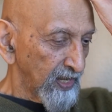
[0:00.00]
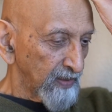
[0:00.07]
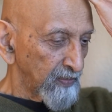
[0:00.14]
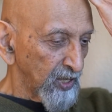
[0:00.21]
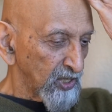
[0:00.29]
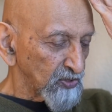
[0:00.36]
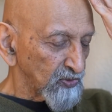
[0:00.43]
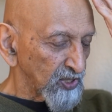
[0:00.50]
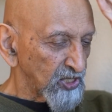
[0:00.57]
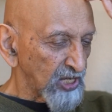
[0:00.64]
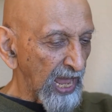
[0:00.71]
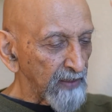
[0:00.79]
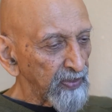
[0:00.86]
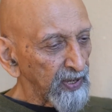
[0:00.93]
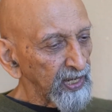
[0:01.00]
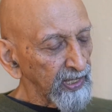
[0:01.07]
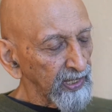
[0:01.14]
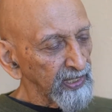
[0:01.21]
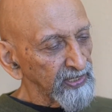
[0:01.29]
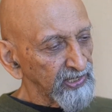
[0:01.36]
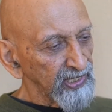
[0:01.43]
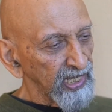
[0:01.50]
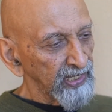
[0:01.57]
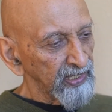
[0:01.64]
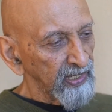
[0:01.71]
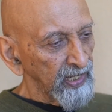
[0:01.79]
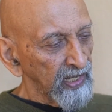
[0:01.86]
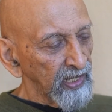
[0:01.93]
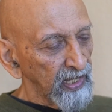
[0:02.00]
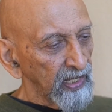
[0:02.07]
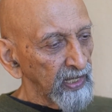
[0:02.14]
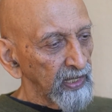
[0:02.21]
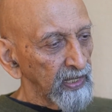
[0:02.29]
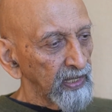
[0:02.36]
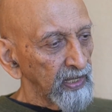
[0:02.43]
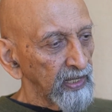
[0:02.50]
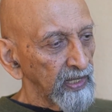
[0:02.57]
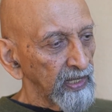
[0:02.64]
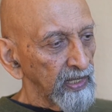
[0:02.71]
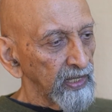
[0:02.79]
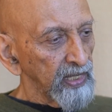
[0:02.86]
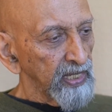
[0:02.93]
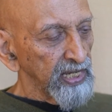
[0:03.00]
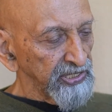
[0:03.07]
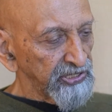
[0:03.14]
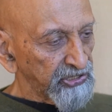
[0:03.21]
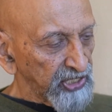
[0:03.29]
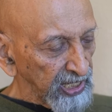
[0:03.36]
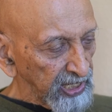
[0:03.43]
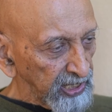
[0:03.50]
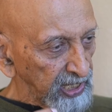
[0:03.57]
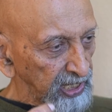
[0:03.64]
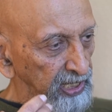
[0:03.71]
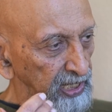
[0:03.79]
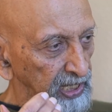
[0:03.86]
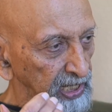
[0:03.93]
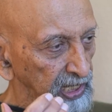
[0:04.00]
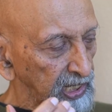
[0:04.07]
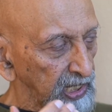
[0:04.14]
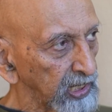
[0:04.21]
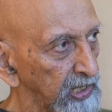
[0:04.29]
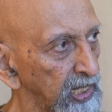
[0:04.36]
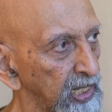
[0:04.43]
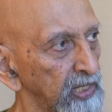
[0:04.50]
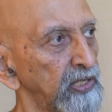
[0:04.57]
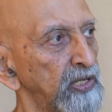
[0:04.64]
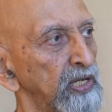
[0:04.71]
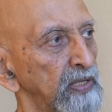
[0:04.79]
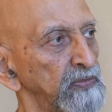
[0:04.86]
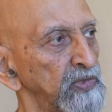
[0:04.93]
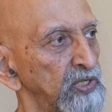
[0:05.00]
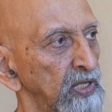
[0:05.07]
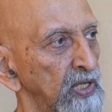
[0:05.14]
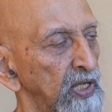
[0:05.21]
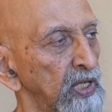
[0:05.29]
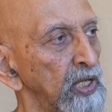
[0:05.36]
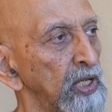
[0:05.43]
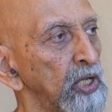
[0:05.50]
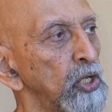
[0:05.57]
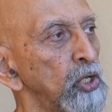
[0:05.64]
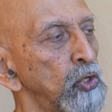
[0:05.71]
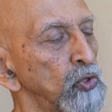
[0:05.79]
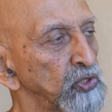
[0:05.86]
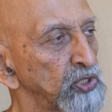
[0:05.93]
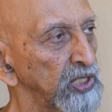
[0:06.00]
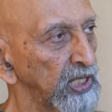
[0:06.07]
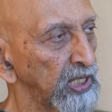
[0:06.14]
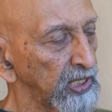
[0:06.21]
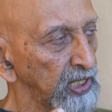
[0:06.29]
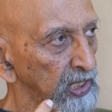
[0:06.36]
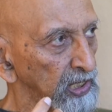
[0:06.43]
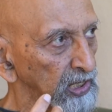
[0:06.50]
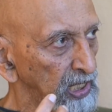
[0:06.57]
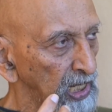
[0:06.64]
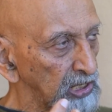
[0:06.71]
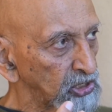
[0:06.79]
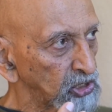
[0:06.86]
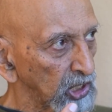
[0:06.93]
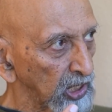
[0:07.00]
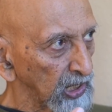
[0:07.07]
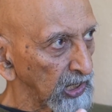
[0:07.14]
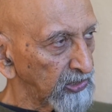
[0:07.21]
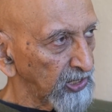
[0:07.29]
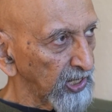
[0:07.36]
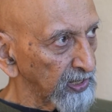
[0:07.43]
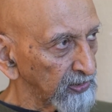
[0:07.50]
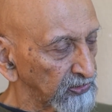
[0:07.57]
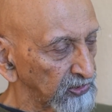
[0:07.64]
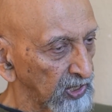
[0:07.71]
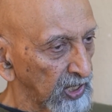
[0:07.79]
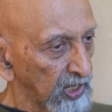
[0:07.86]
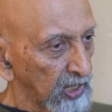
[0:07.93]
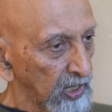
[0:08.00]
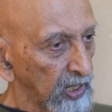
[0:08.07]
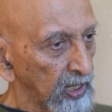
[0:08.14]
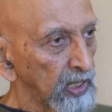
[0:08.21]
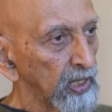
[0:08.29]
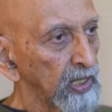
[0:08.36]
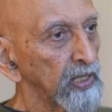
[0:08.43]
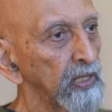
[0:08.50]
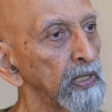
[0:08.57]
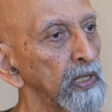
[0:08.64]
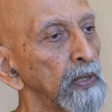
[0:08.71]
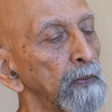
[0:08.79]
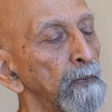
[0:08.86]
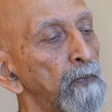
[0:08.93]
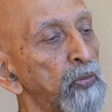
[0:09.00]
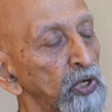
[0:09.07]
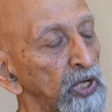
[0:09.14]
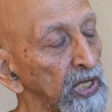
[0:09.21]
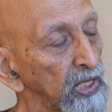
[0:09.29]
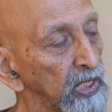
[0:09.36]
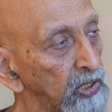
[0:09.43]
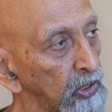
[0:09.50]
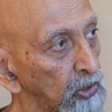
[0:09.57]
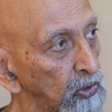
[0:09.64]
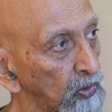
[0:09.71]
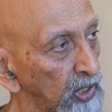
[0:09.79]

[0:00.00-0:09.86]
Because what's happening is that he's thinking in Indian terms, using Indian cultural things, putting it into